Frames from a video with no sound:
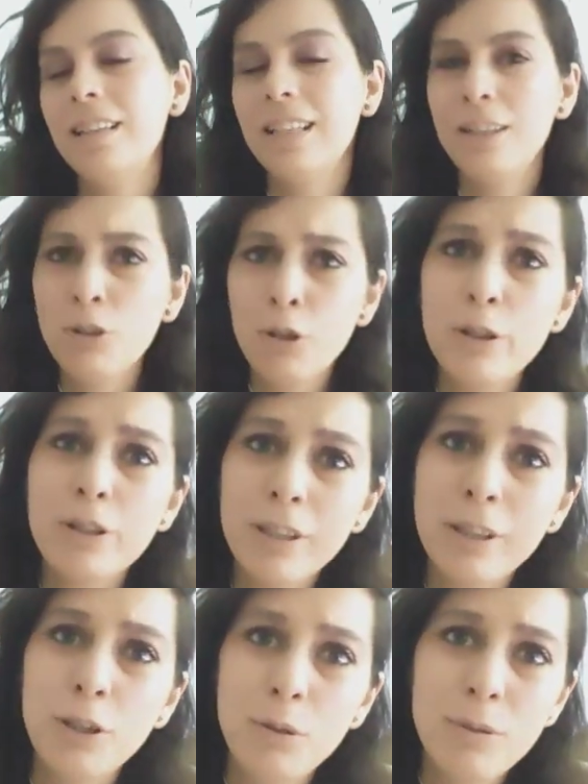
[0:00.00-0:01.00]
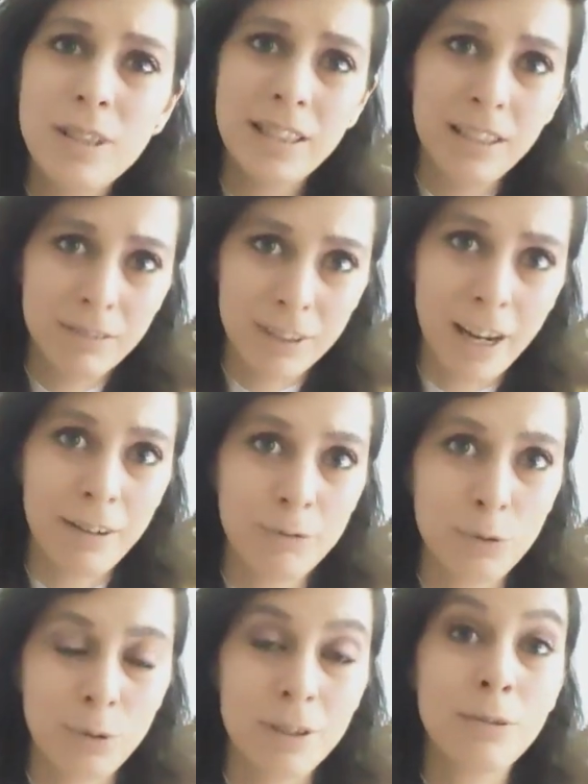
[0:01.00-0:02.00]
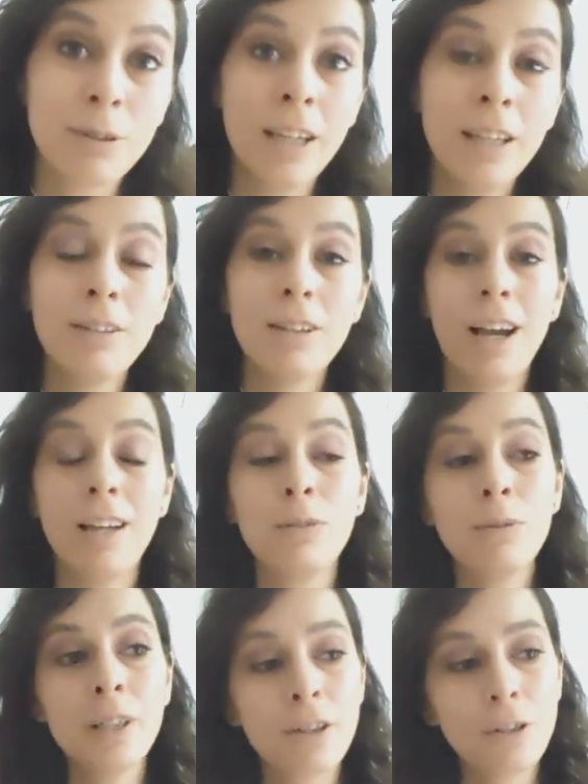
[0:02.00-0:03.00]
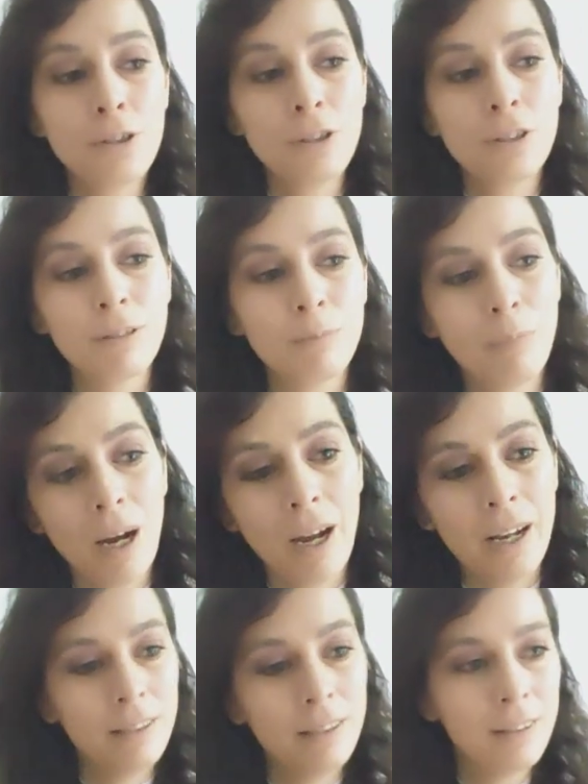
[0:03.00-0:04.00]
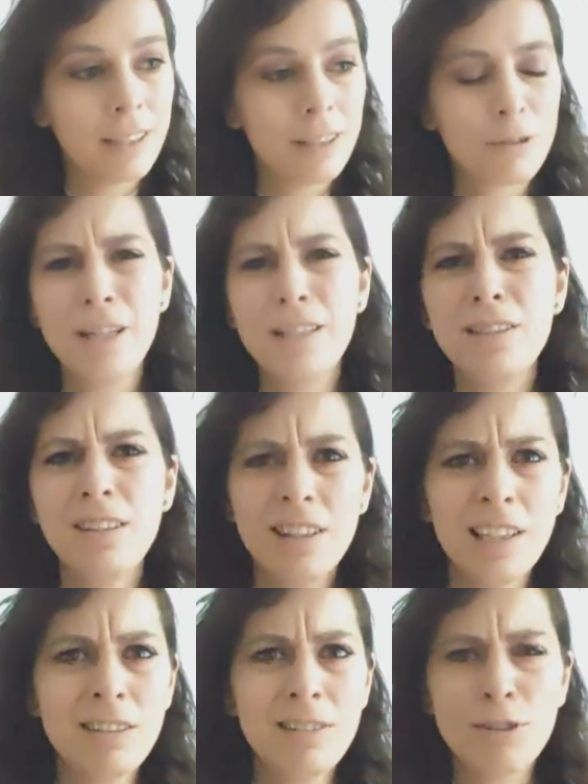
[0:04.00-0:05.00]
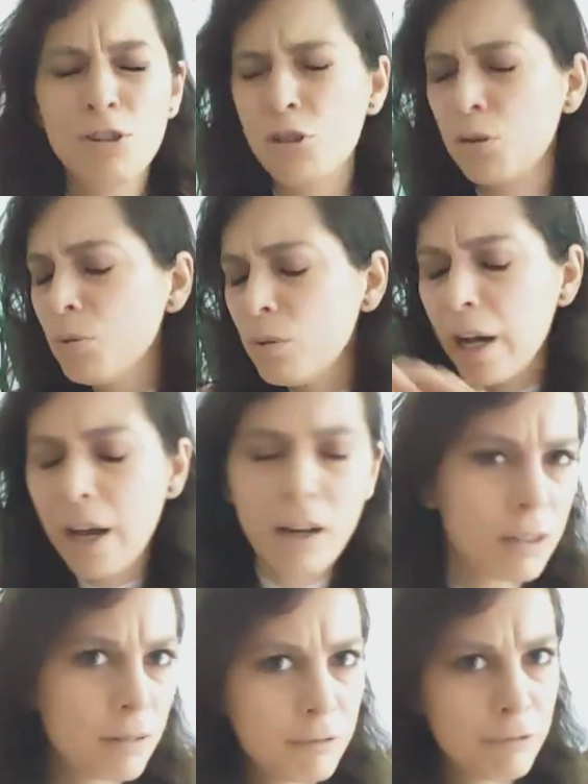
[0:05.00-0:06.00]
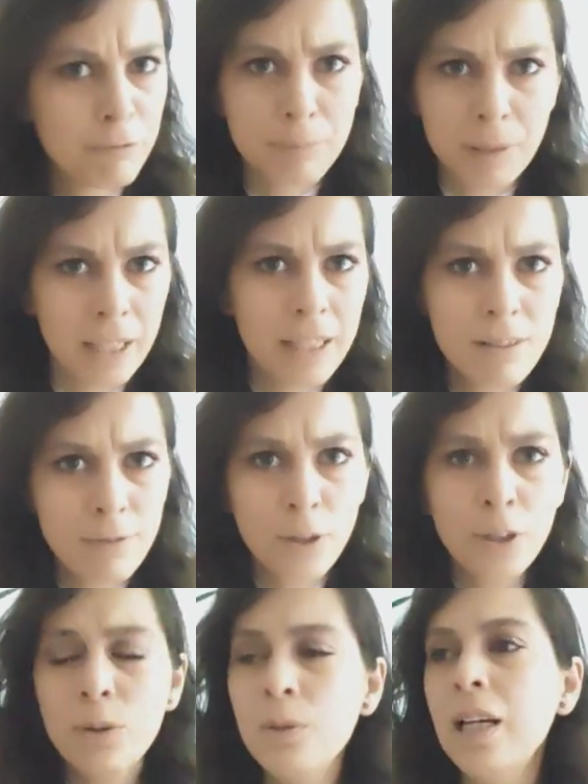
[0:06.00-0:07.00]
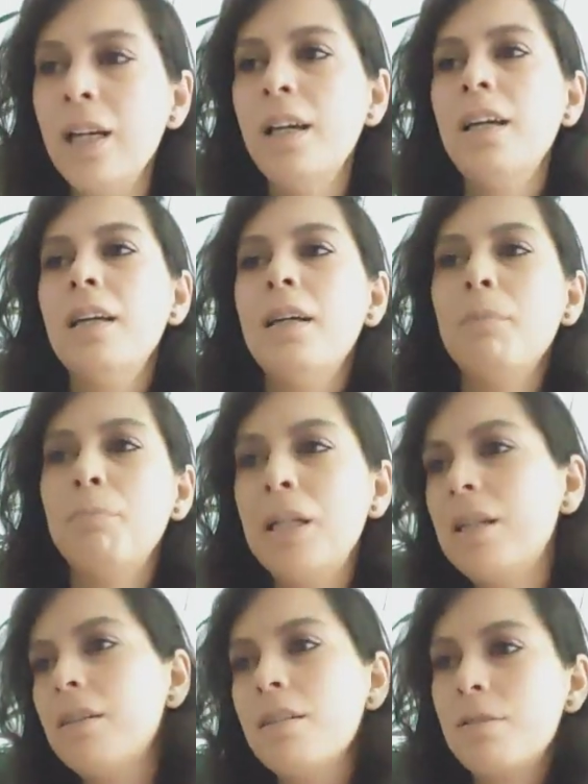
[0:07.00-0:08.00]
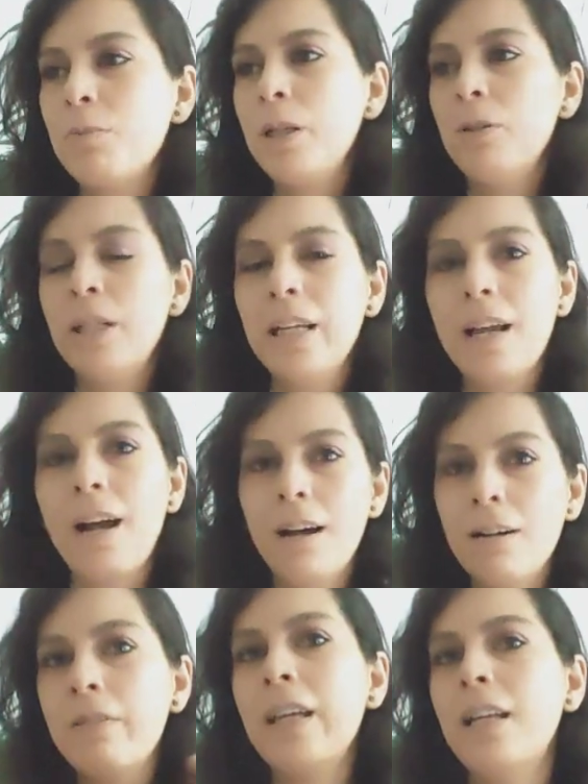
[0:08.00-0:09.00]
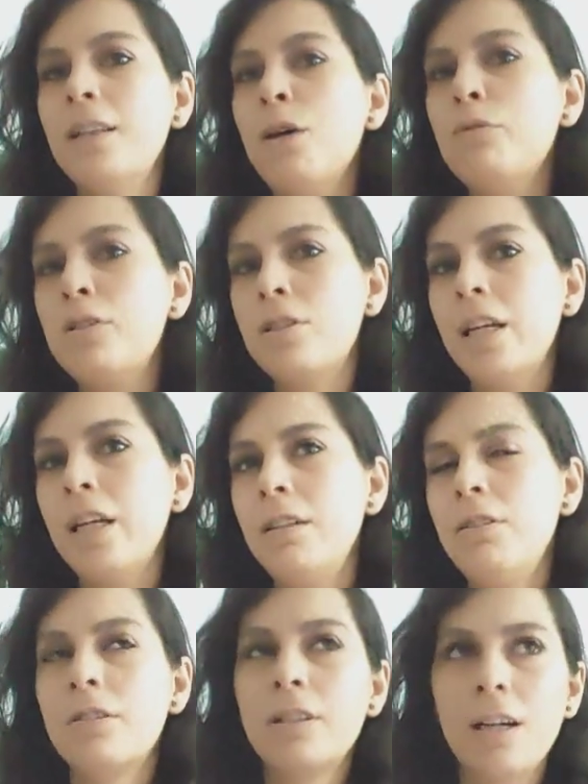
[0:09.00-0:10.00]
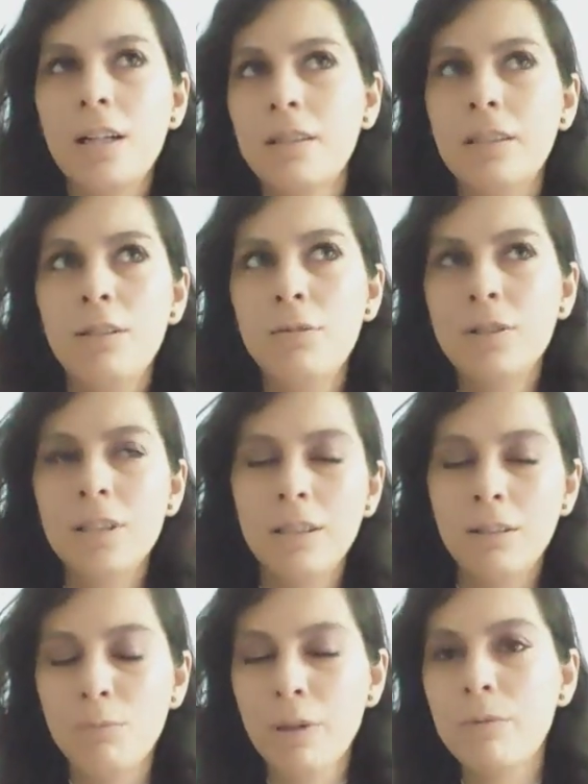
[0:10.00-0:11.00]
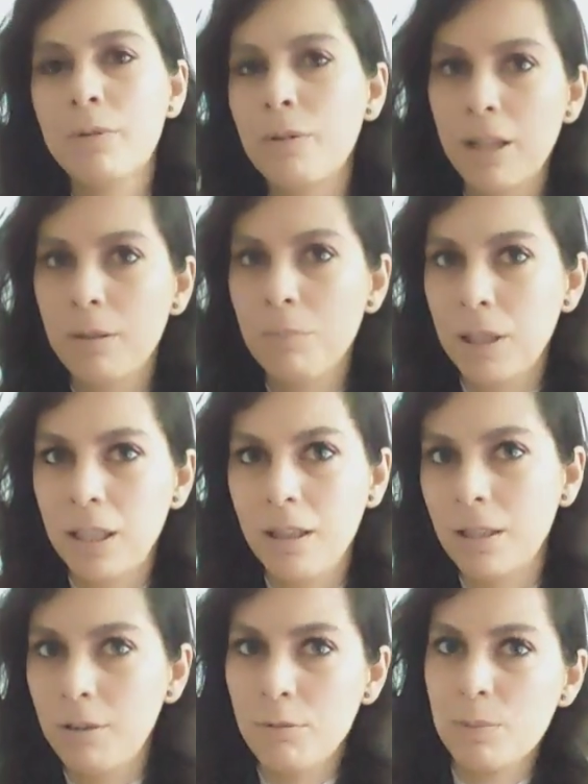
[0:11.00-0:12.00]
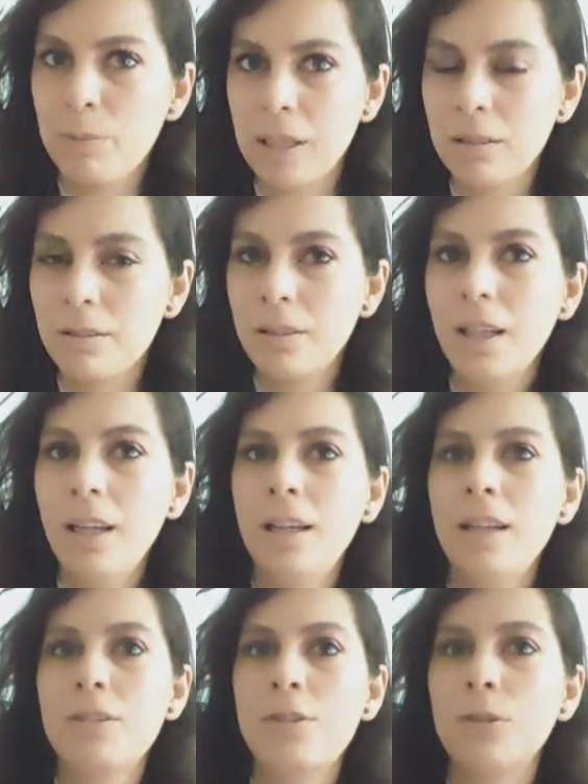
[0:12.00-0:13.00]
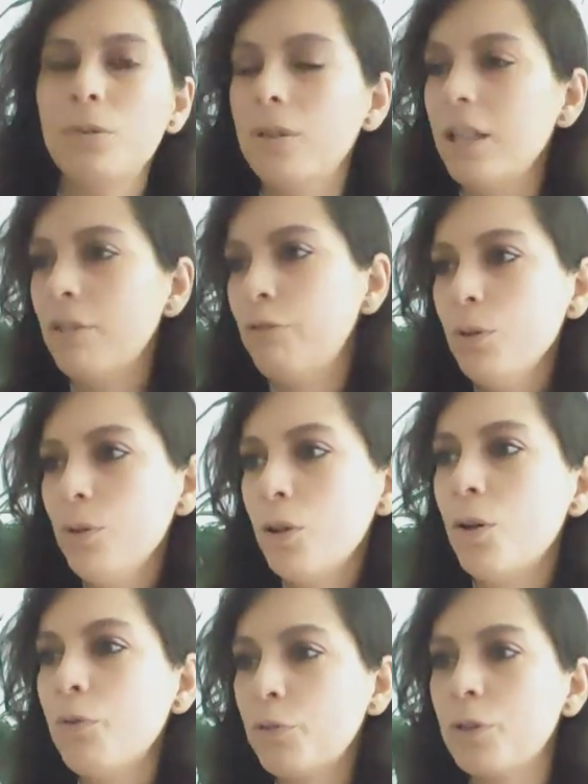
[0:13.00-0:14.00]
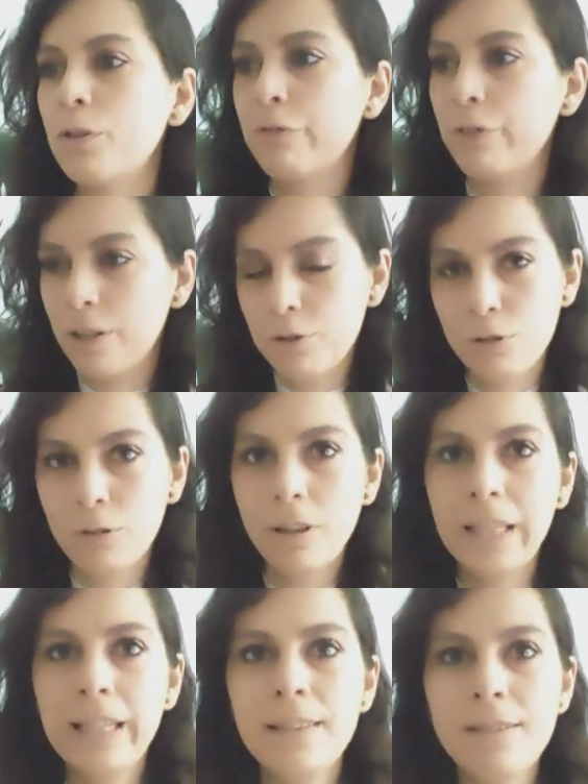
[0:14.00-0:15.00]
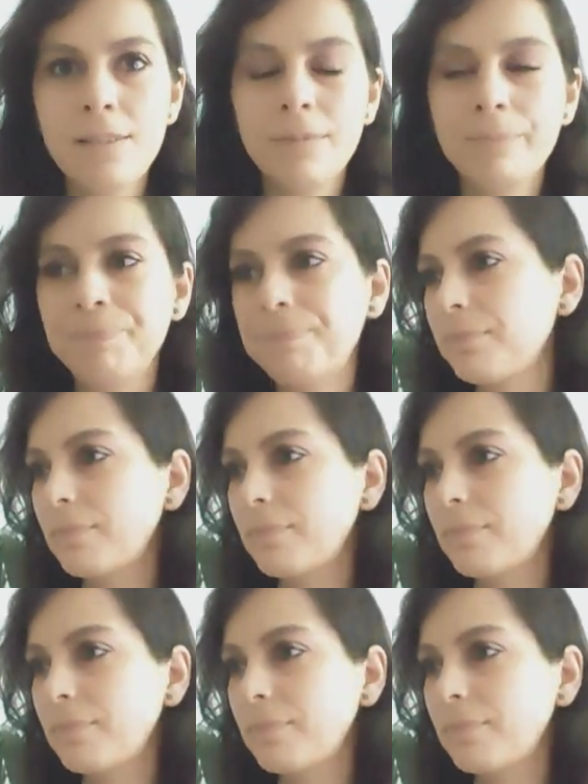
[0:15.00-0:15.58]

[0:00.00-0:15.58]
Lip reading: that you know you're going to use even afterwards, okay? I don't encourage you to buy like crazy things too out of place for you. Because when you get out of that low state, you're not going to use it and you might regret the money that you spent. So if you go for functional things,